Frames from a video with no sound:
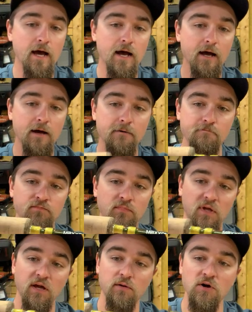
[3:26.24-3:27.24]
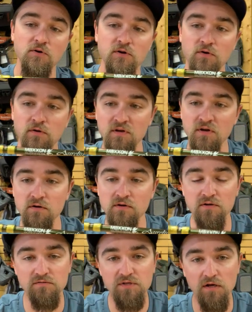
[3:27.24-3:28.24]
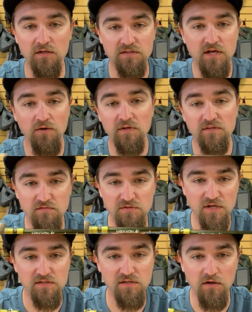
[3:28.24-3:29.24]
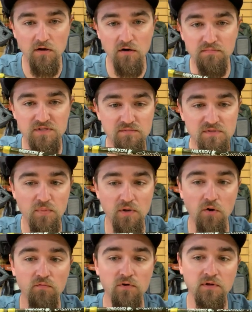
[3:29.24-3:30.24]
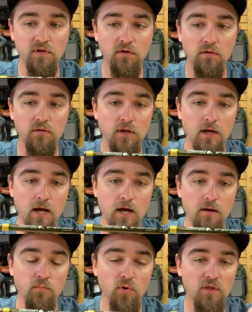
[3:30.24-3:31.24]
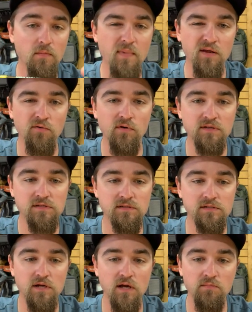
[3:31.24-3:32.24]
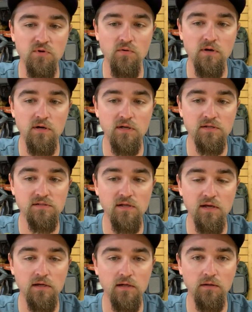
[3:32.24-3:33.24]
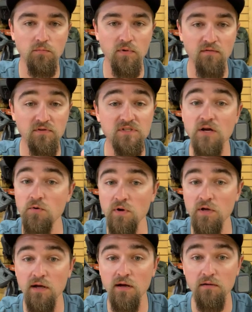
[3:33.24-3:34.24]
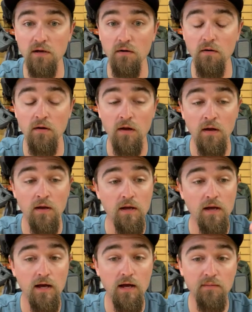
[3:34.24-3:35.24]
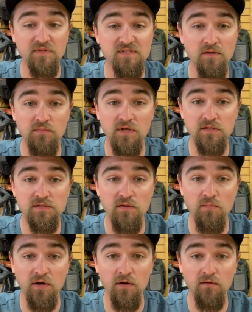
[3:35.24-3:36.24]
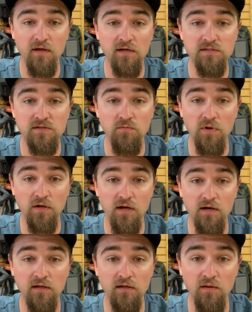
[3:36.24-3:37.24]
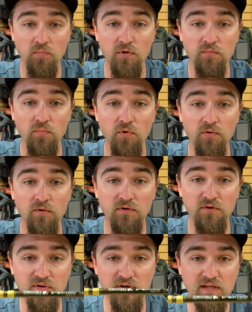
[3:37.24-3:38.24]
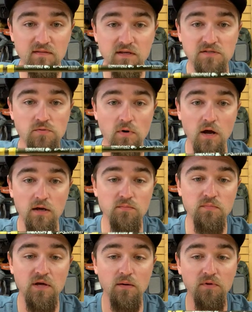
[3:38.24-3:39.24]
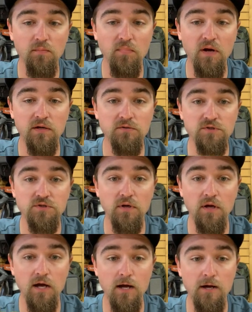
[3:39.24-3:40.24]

Like I noted earlier, talking 10 weights for chasing carp seems a bit overkill. One of the main reasons that I'm doing it is, like, we have a ton of wind out here, and some days on the bigger lakes and whatnot, it can get pretty brutal, and you need this rod to be able to punch,